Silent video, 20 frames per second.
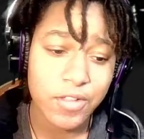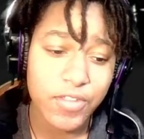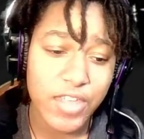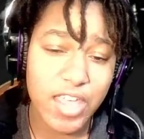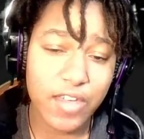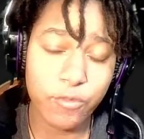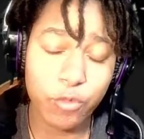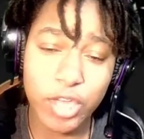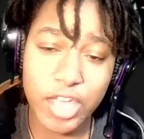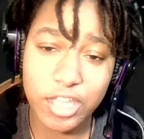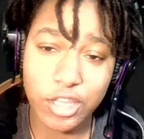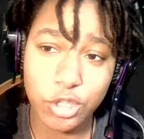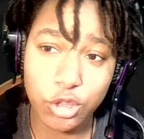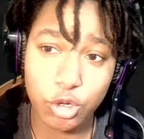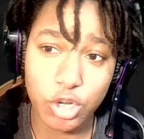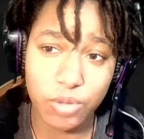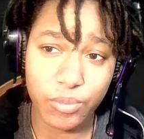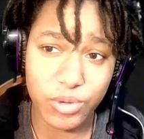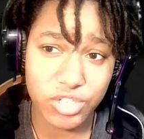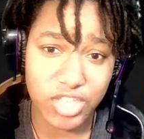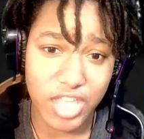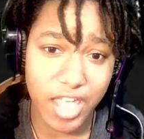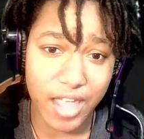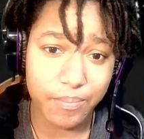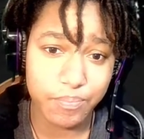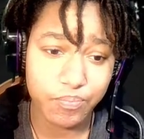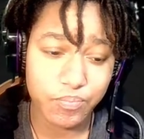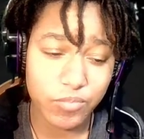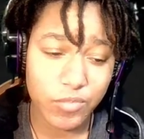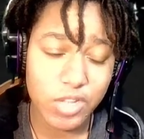if we get to
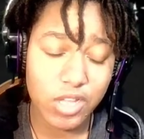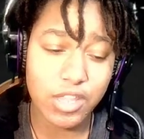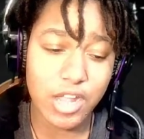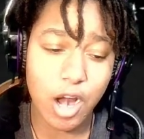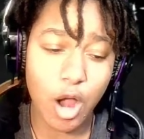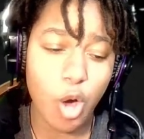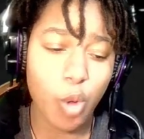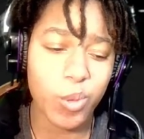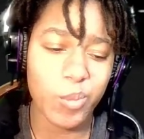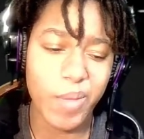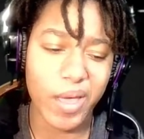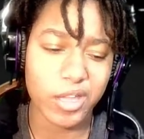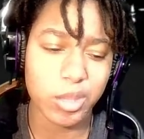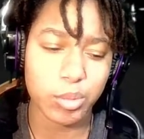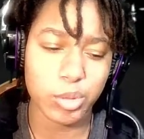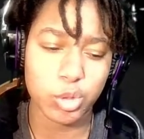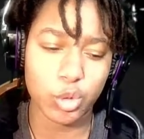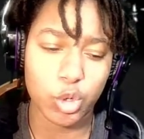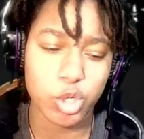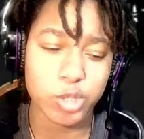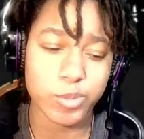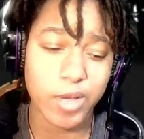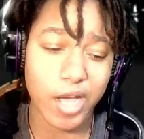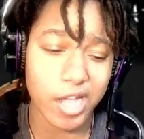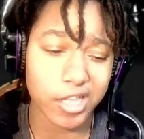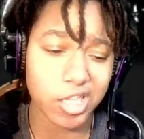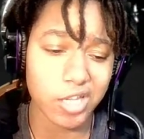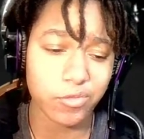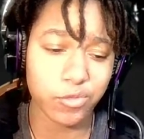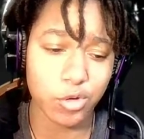30%, then I'll open back up the doors. But
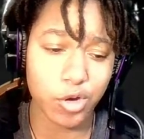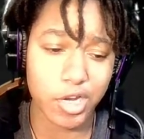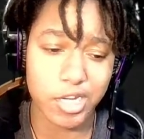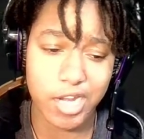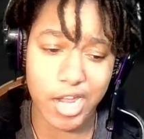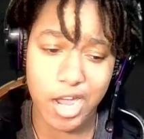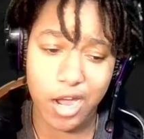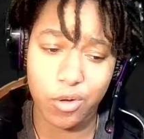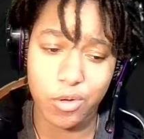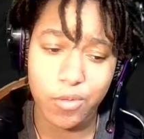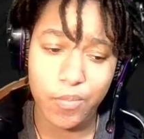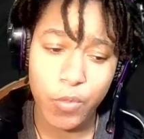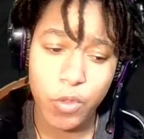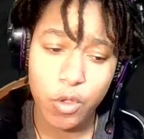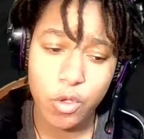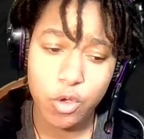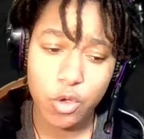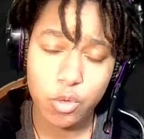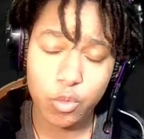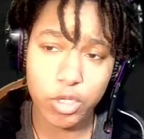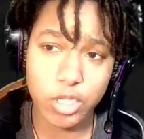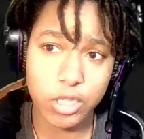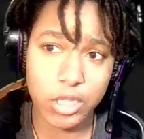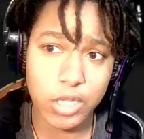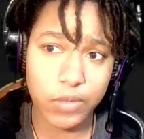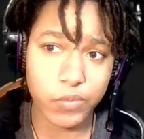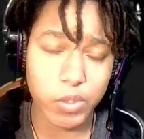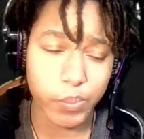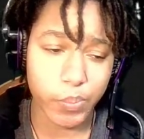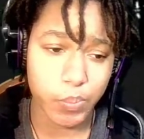I think for right now, we can
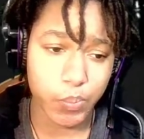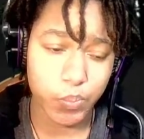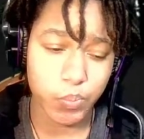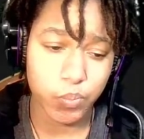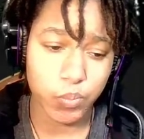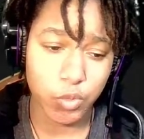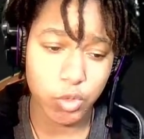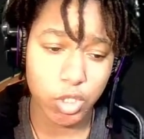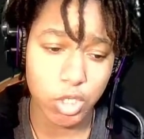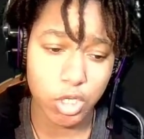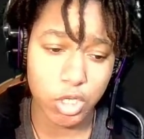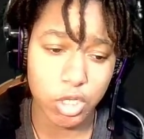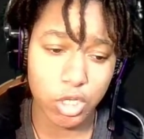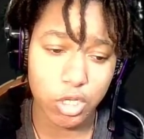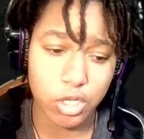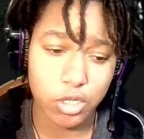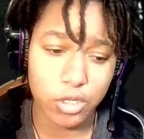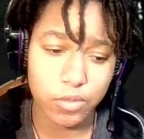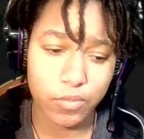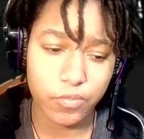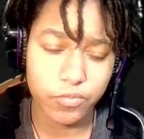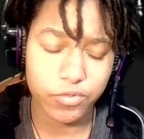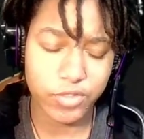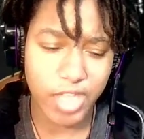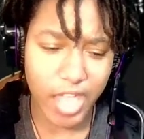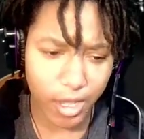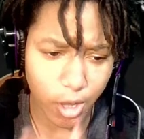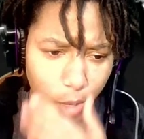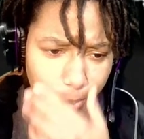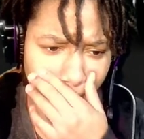leave the the
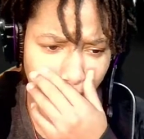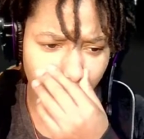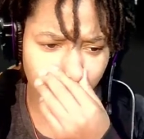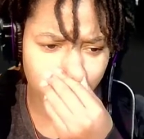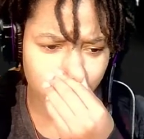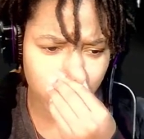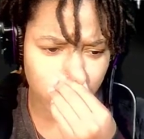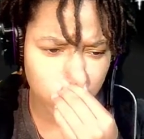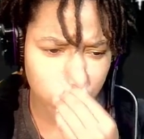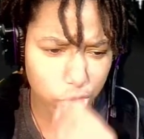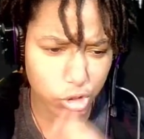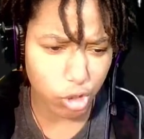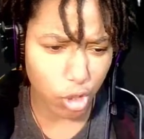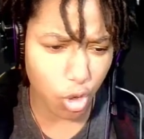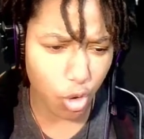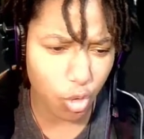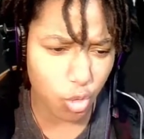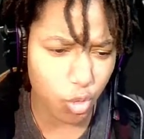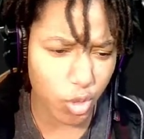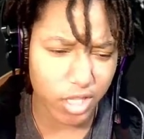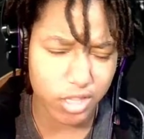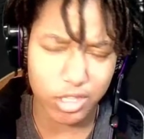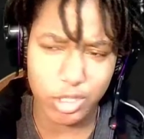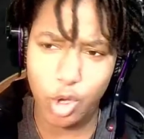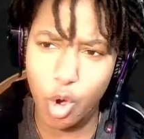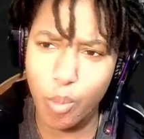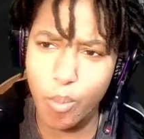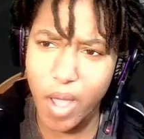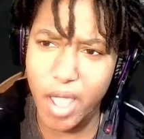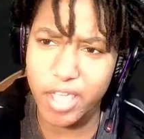dang. Our power goes so quickly.
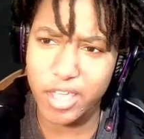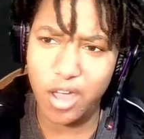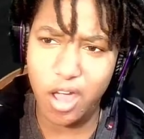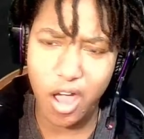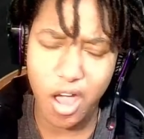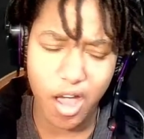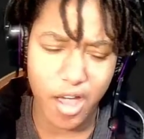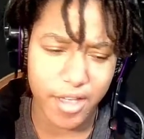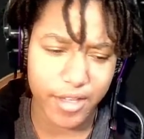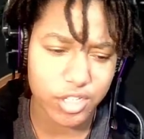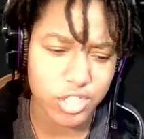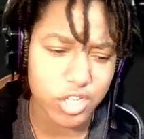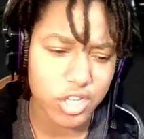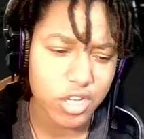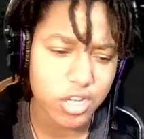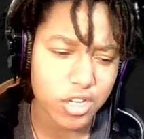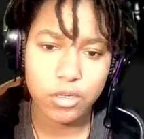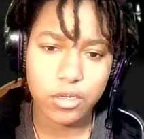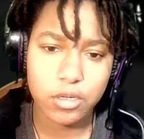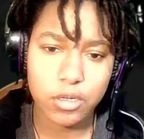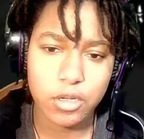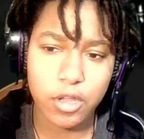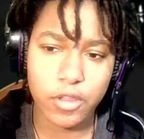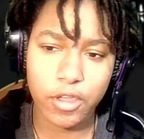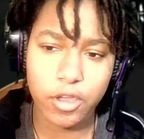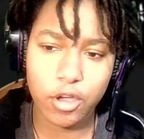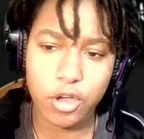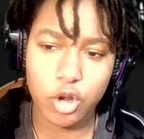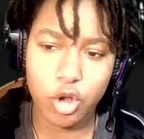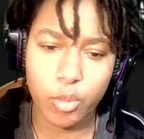Oh my gosh! I think
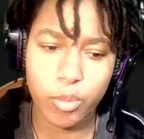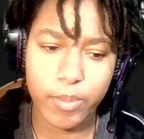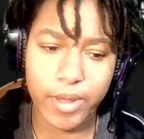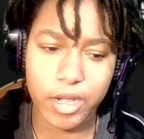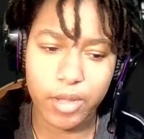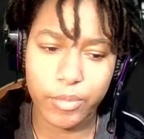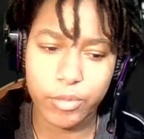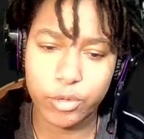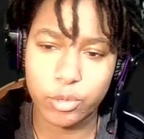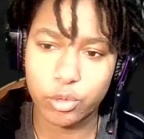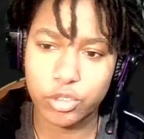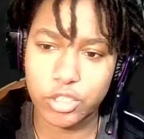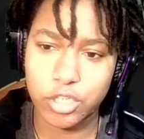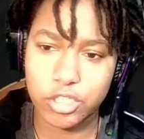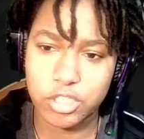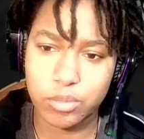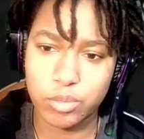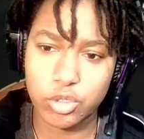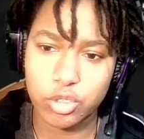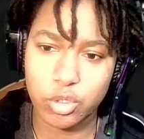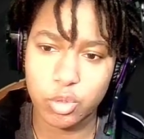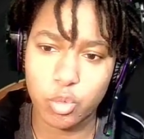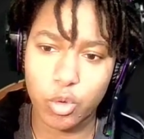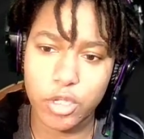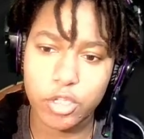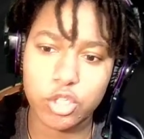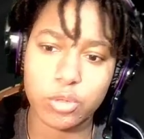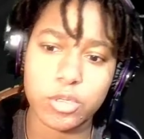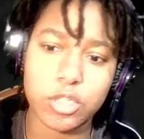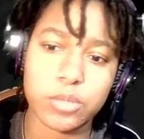I gotta open back up the doors, guys. I'm using way
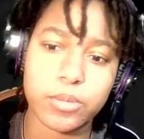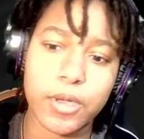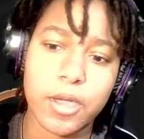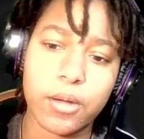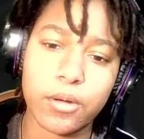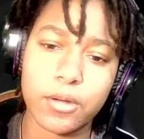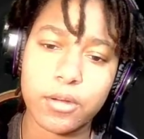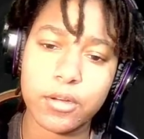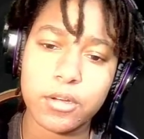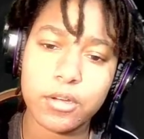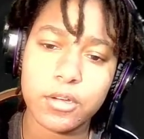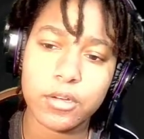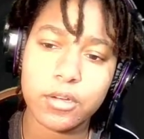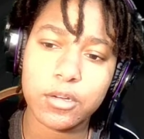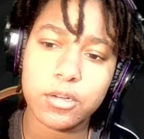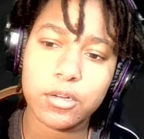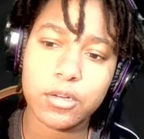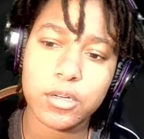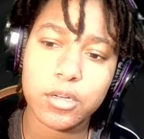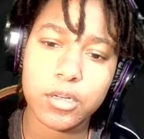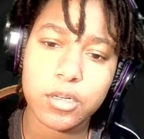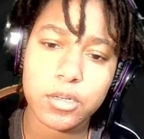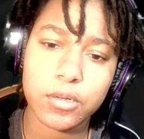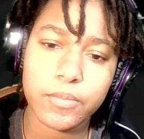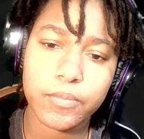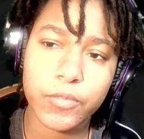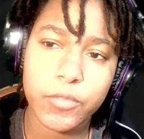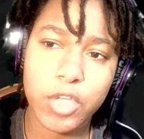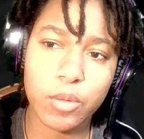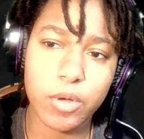too much power.
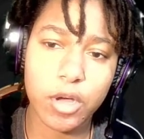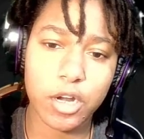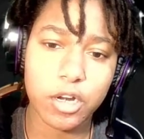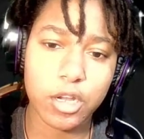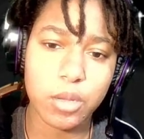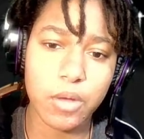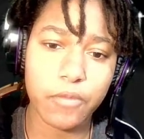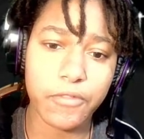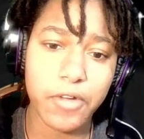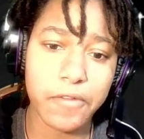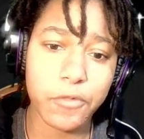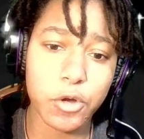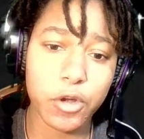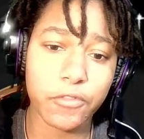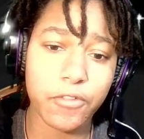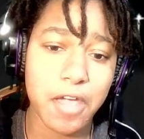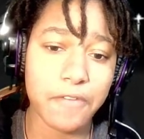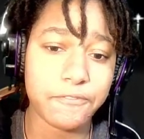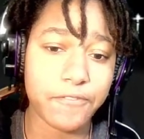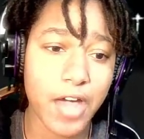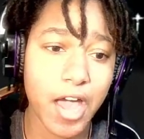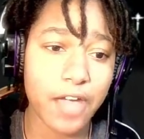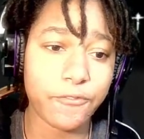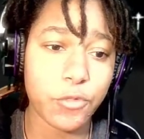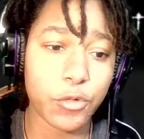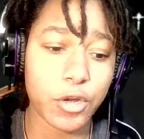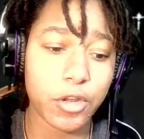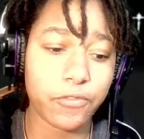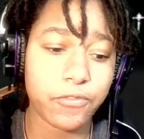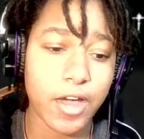Come on, come on. 545,
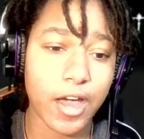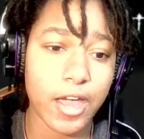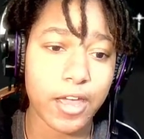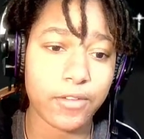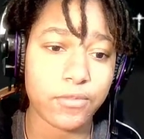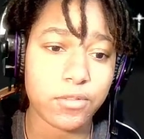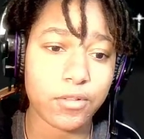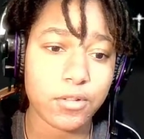545.